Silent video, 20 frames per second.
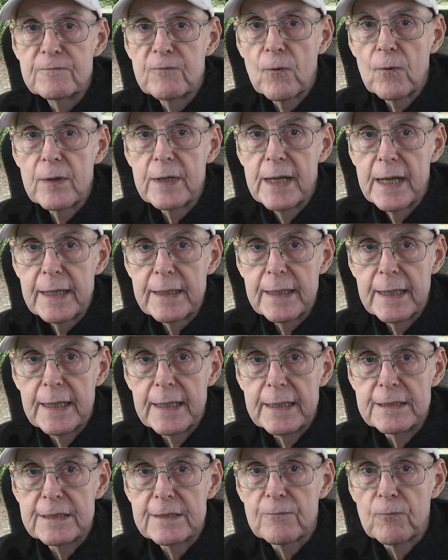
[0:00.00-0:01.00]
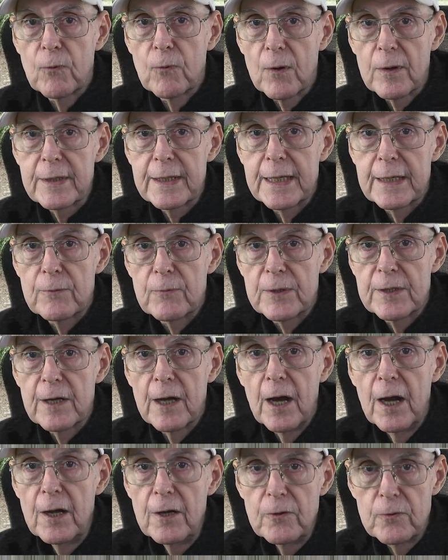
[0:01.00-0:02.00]
4 decades of working with
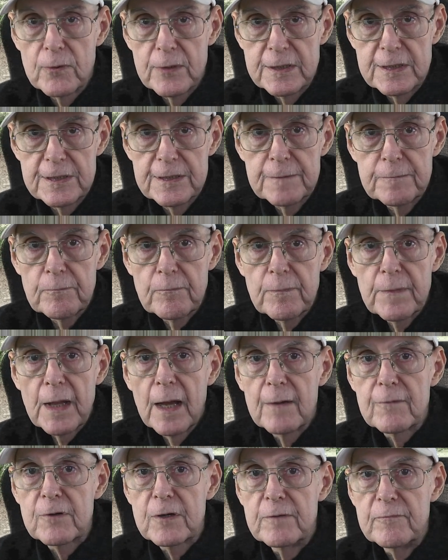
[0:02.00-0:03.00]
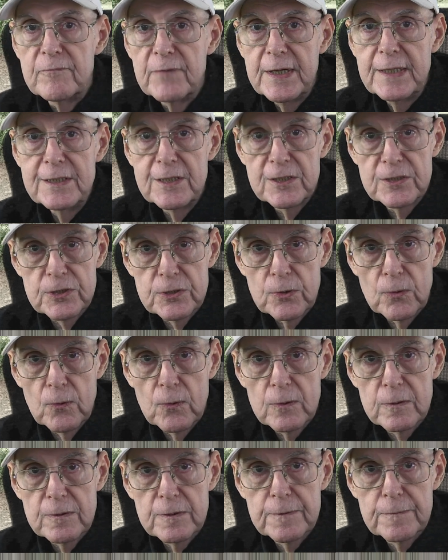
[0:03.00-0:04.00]
hundreds of convenience
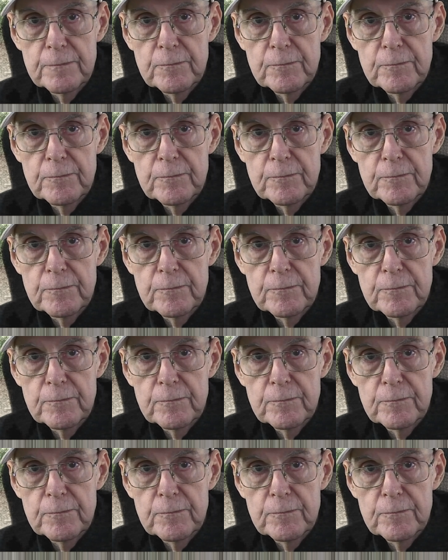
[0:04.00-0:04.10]
stores